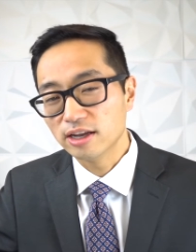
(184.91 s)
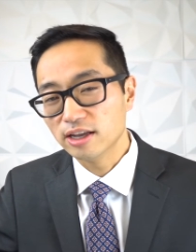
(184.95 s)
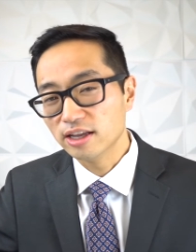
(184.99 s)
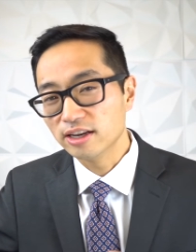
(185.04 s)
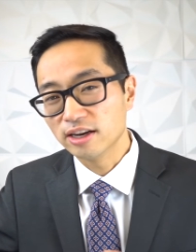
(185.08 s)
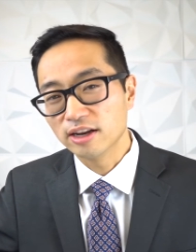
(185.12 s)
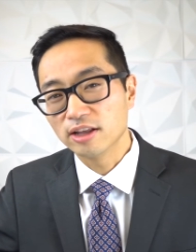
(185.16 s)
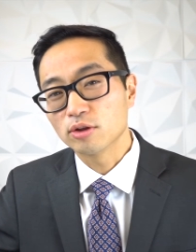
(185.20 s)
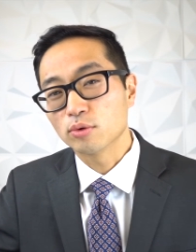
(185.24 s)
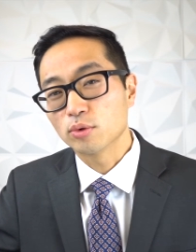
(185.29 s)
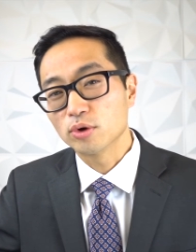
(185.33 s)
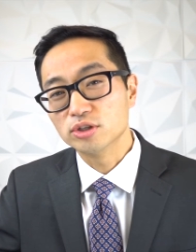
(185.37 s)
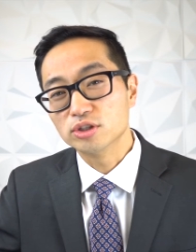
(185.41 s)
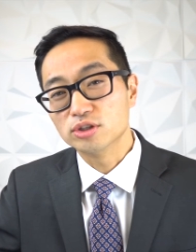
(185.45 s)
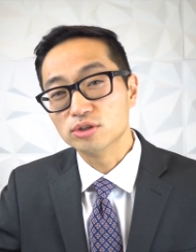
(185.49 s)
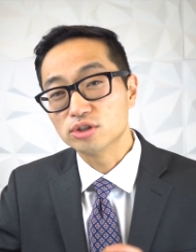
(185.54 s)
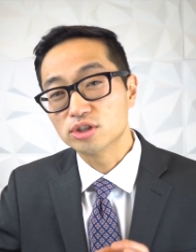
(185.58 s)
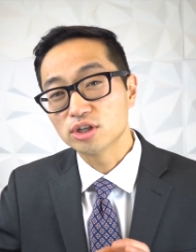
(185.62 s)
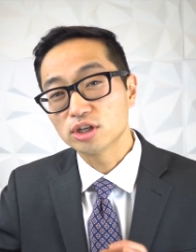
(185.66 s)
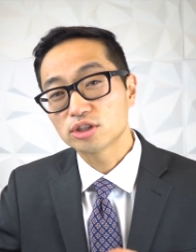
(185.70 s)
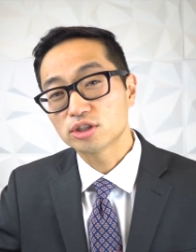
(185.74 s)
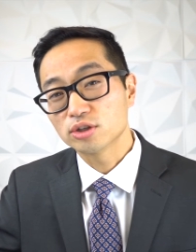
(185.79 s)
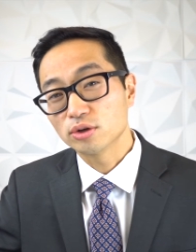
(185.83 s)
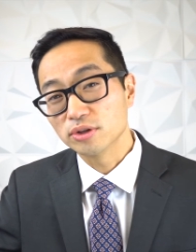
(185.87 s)
In other words, you
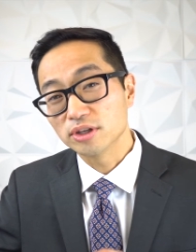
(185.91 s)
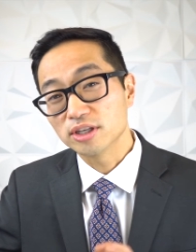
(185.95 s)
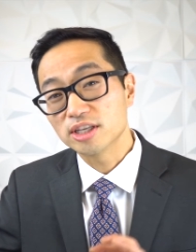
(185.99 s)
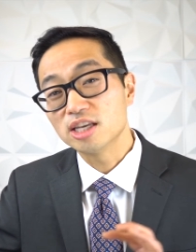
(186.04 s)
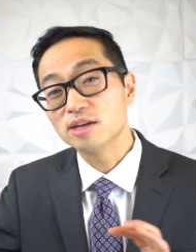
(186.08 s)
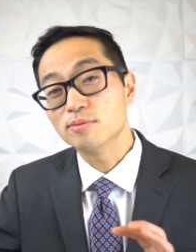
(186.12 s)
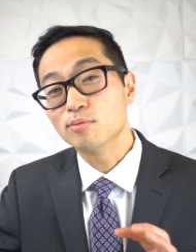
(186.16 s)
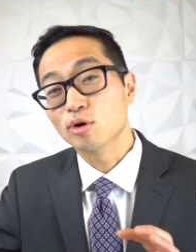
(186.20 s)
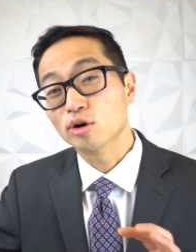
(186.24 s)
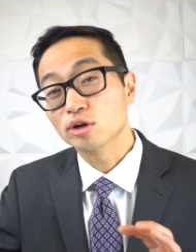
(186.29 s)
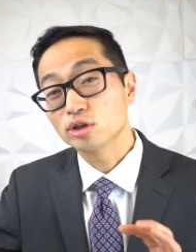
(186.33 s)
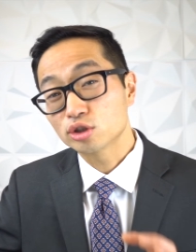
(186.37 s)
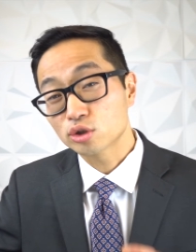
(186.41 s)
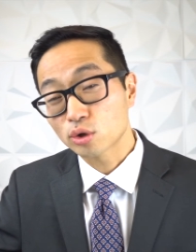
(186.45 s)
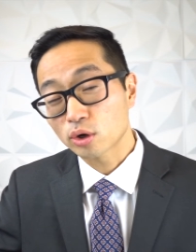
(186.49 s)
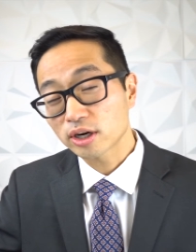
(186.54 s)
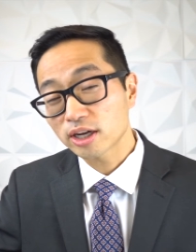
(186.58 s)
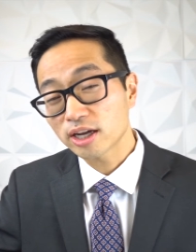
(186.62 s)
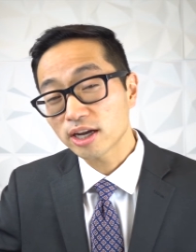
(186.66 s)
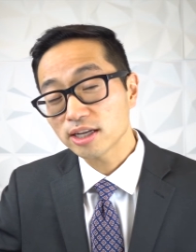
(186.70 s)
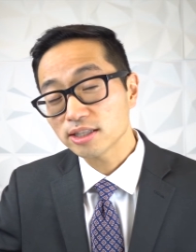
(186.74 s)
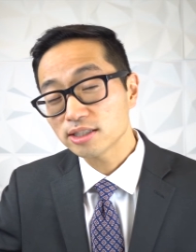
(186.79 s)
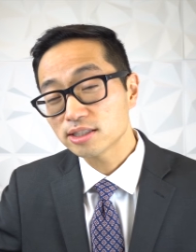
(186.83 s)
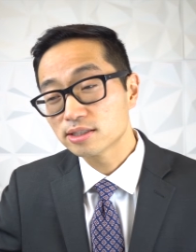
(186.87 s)
just show the keyboard
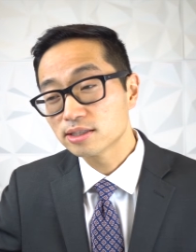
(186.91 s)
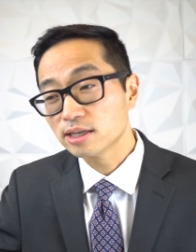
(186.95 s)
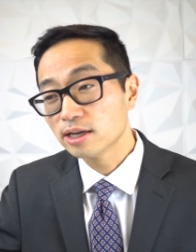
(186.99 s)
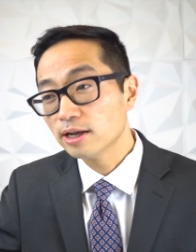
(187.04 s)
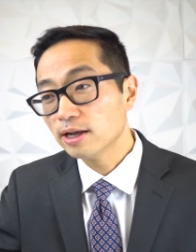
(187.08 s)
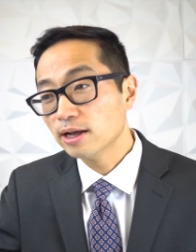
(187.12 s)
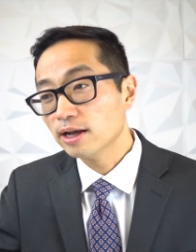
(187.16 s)
shortcuts.